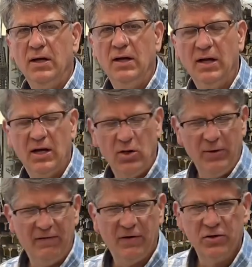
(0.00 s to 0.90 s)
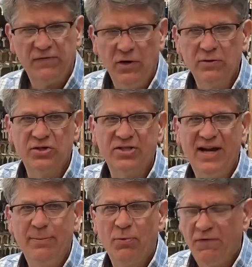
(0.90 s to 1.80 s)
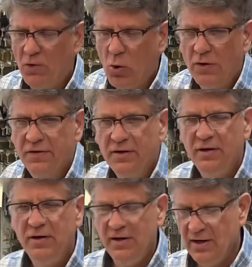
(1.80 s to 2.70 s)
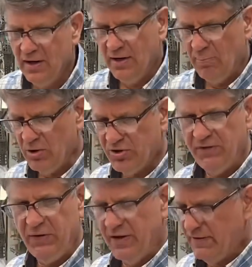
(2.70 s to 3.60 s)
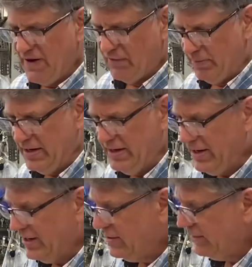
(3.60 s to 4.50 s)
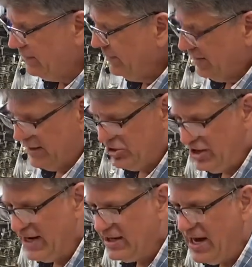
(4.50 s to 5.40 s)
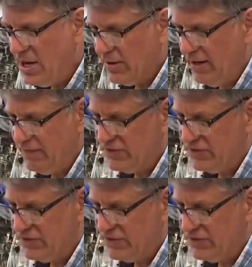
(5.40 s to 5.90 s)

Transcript: Hello, Renpros folks. It's April 4th. Most of you that have ever been here and checked out have